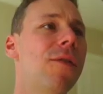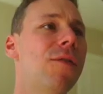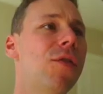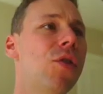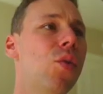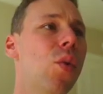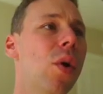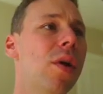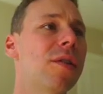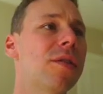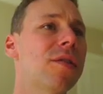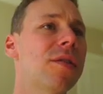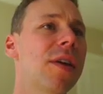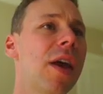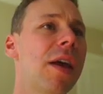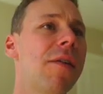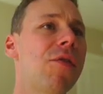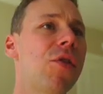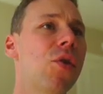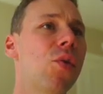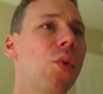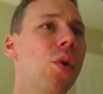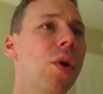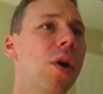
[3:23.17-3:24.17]
you want to save
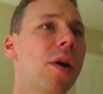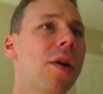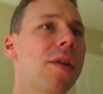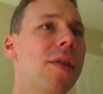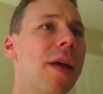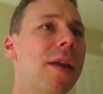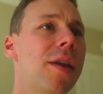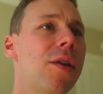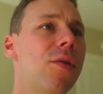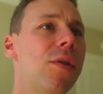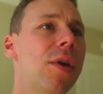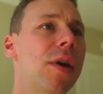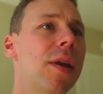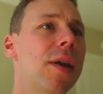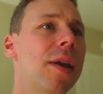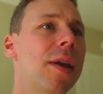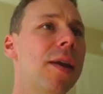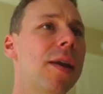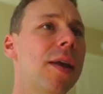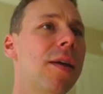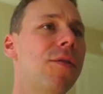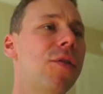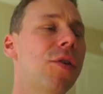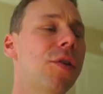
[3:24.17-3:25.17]
your work, then you can
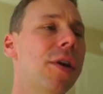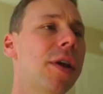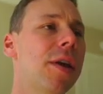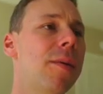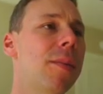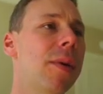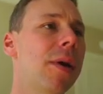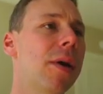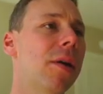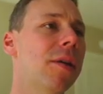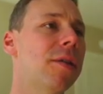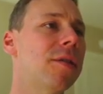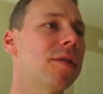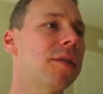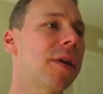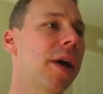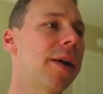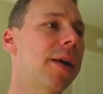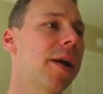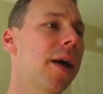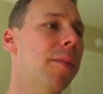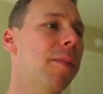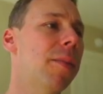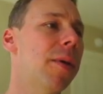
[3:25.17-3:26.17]
give your email and sign
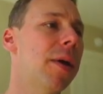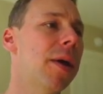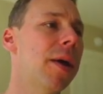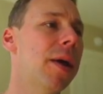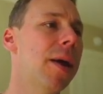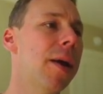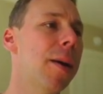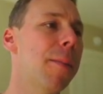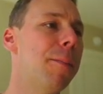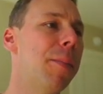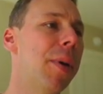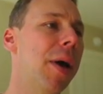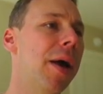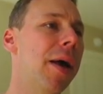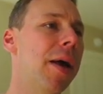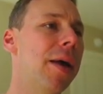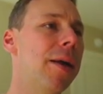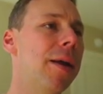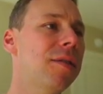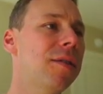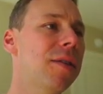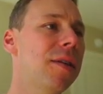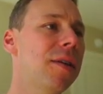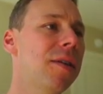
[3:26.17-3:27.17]
up.
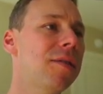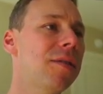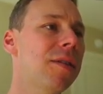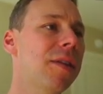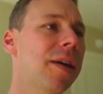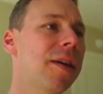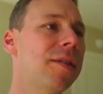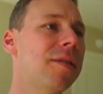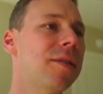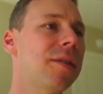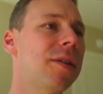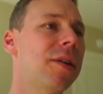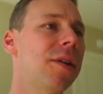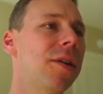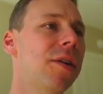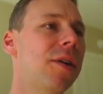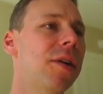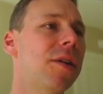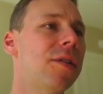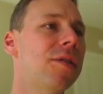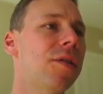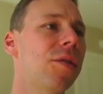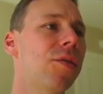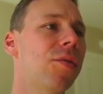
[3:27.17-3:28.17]
But this list here
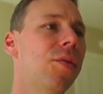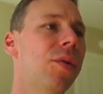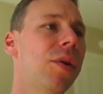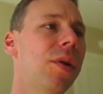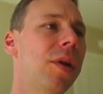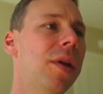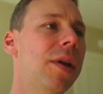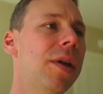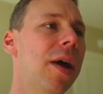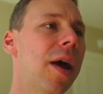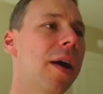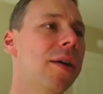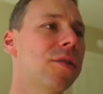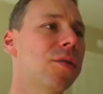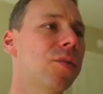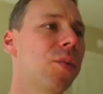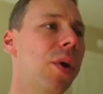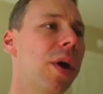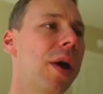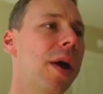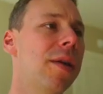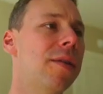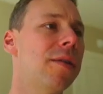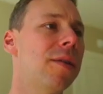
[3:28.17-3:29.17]
is a really nice
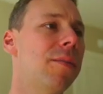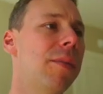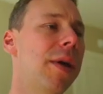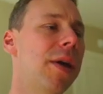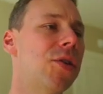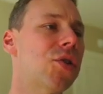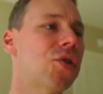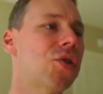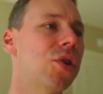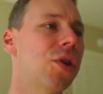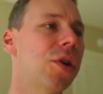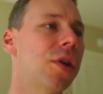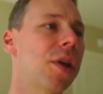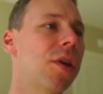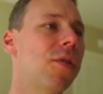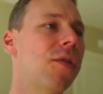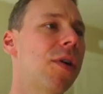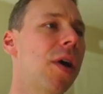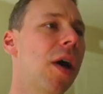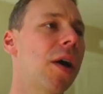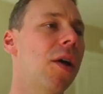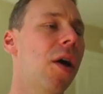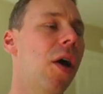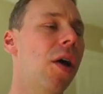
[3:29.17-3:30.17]
way to make sure you
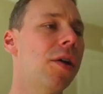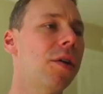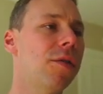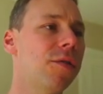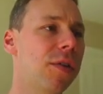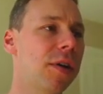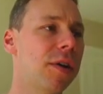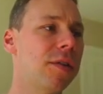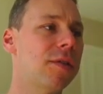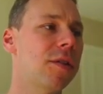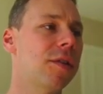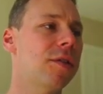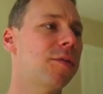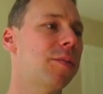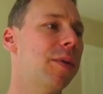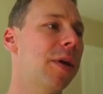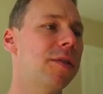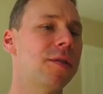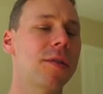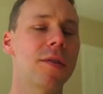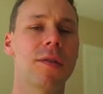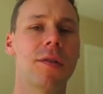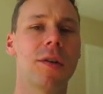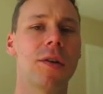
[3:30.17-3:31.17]
got all your fixed
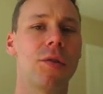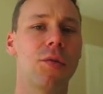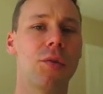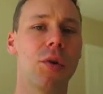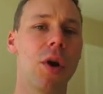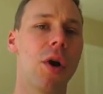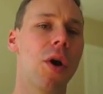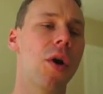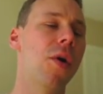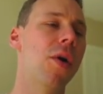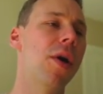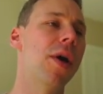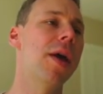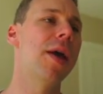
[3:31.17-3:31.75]
expenses in a row.